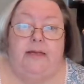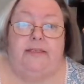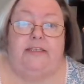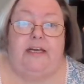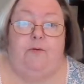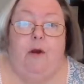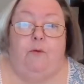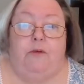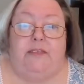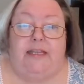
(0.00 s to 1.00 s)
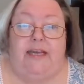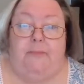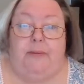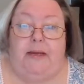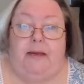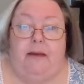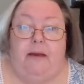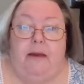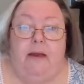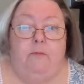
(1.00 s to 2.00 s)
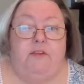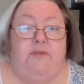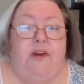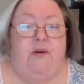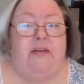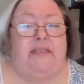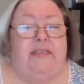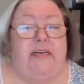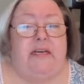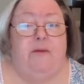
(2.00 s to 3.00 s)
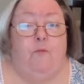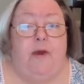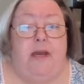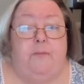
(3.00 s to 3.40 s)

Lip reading: Zero was sleeping. He was very sick and weak,